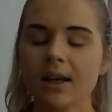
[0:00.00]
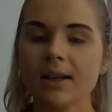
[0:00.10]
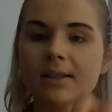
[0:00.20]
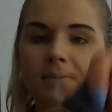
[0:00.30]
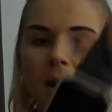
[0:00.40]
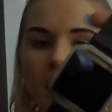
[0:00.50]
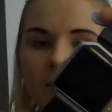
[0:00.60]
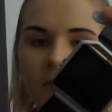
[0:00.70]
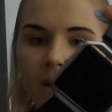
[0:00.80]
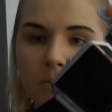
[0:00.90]
is my
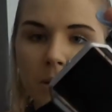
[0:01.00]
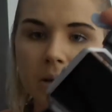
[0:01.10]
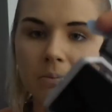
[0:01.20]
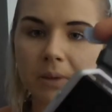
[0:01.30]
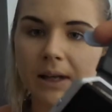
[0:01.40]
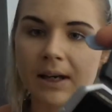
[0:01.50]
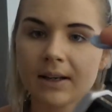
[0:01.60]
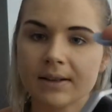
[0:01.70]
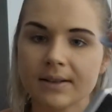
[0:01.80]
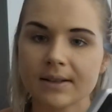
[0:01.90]
Fitbit
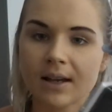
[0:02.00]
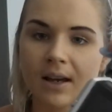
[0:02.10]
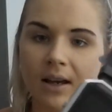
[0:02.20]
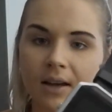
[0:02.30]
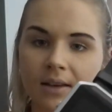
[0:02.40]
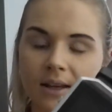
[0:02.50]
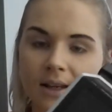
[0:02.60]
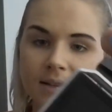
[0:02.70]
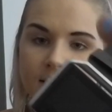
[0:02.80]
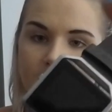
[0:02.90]
Blaze.
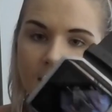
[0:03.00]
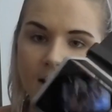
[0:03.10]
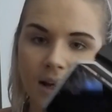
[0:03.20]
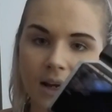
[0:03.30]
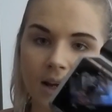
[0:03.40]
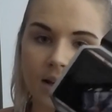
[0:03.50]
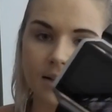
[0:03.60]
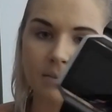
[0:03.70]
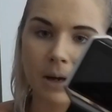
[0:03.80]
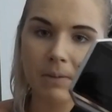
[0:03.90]
This thing
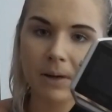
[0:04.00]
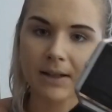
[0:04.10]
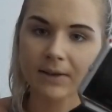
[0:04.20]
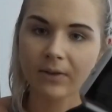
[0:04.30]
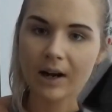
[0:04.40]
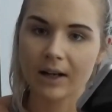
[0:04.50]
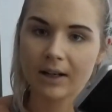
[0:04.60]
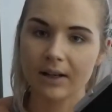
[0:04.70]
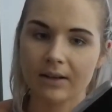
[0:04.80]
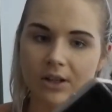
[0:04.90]
is my best friend
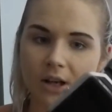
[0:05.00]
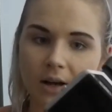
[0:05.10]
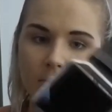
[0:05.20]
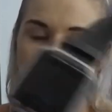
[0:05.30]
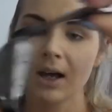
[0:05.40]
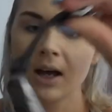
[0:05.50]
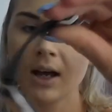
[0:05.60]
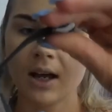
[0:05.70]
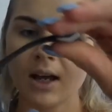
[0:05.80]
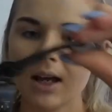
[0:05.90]
in the gym.
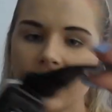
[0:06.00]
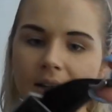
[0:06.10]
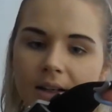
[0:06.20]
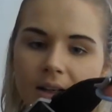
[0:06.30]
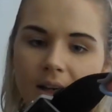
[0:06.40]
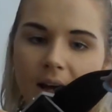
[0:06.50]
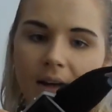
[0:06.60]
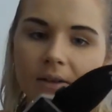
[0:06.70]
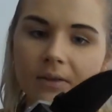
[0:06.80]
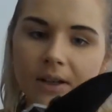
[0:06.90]
It
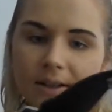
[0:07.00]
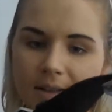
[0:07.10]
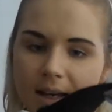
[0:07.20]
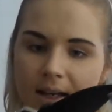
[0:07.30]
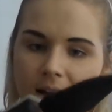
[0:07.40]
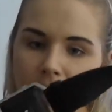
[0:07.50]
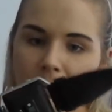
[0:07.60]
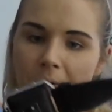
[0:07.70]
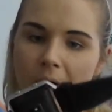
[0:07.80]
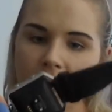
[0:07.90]
kind of looks like an
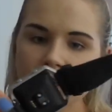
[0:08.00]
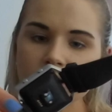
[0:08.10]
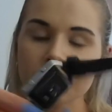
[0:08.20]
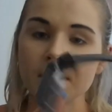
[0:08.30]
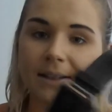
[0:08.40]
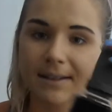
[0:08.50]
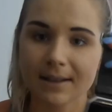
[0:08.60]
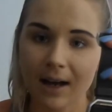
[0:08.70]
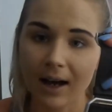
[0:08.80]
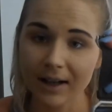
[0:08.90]
Apple Watch, but it's
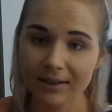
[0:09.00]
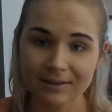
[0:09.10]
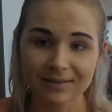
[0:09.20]
not,